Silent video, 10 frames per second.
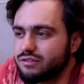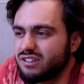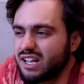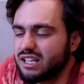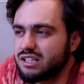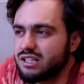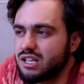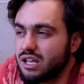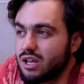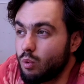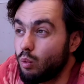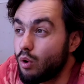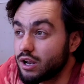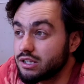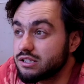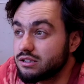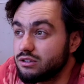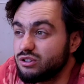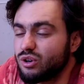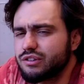like one
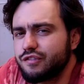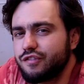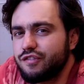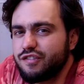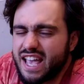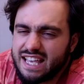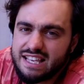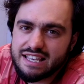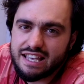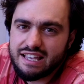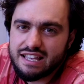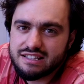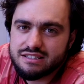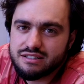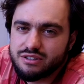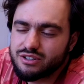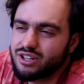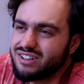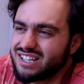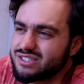not faking it, you
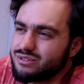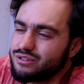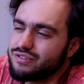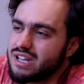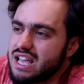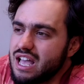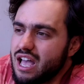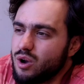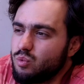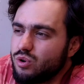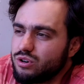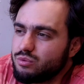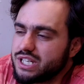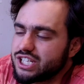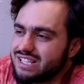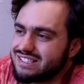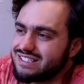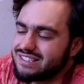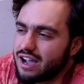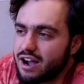know, like sort of a wood which
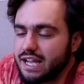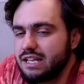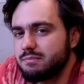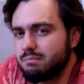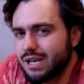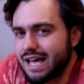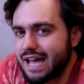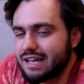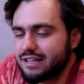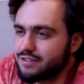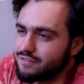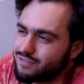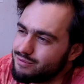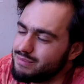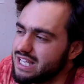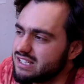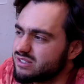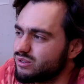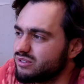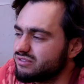is dyed black for me
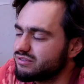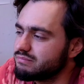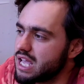is sort of,